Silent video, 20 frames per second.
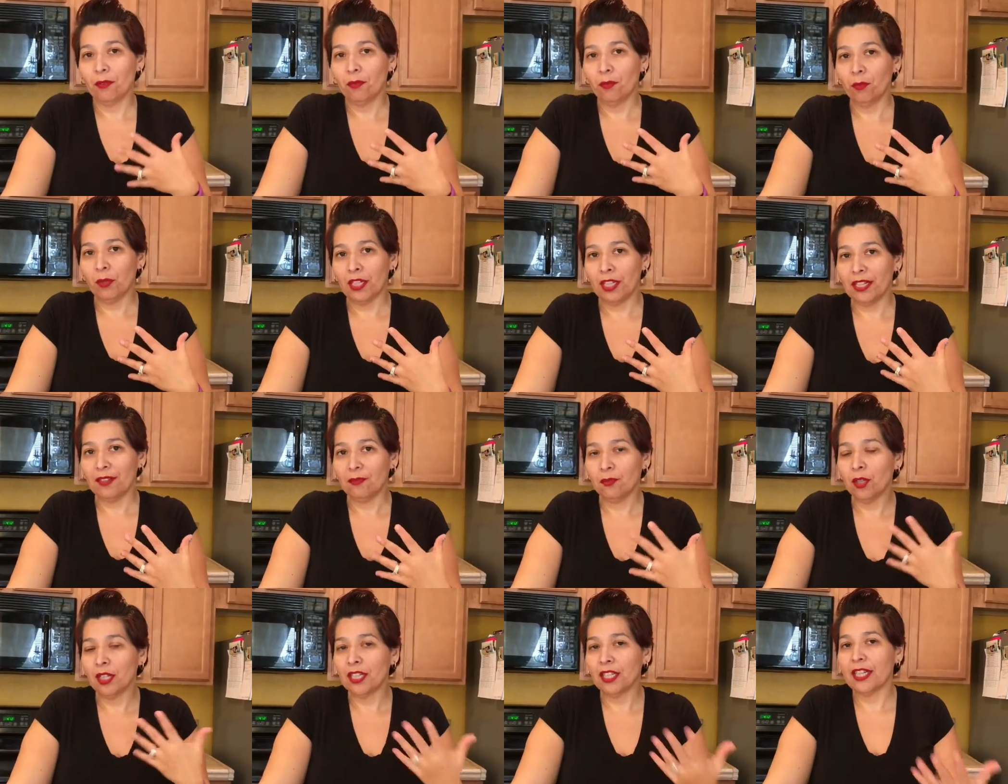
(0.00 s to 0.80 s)
when
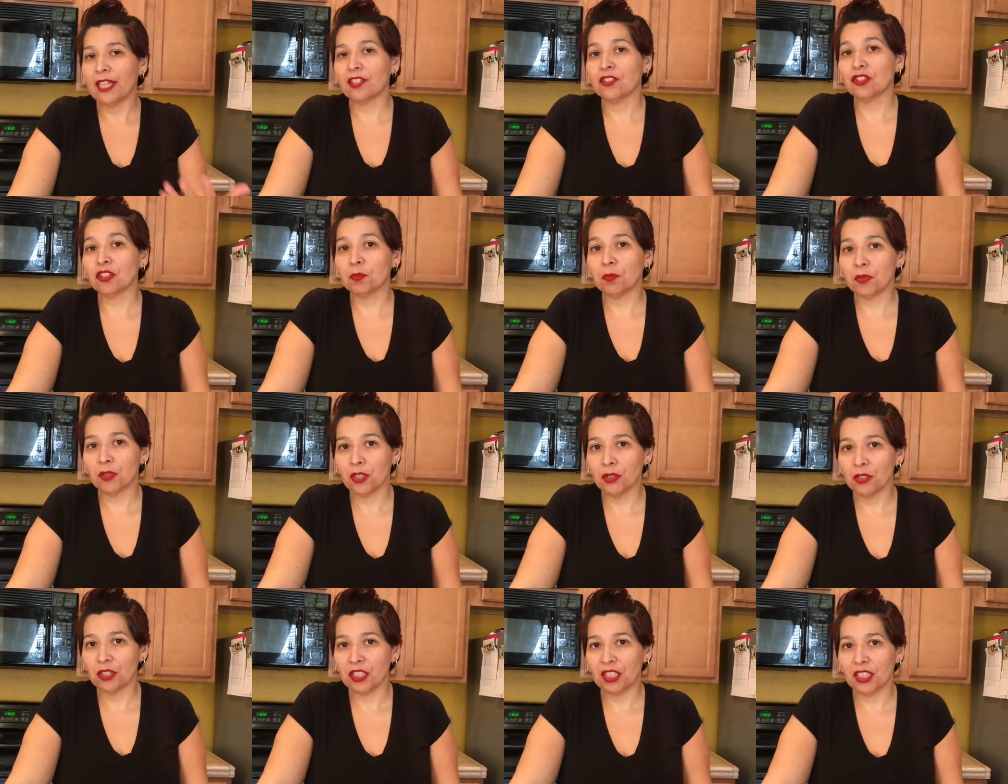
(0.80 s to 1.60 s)
I've wanted extra
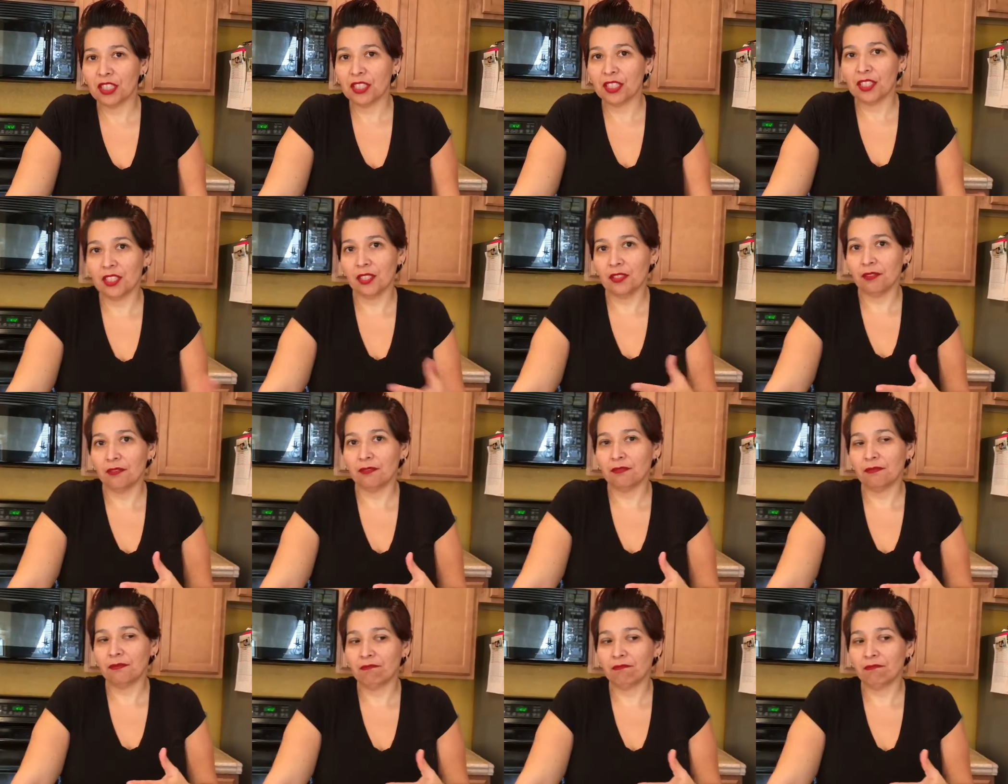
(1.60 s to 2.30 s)
protein and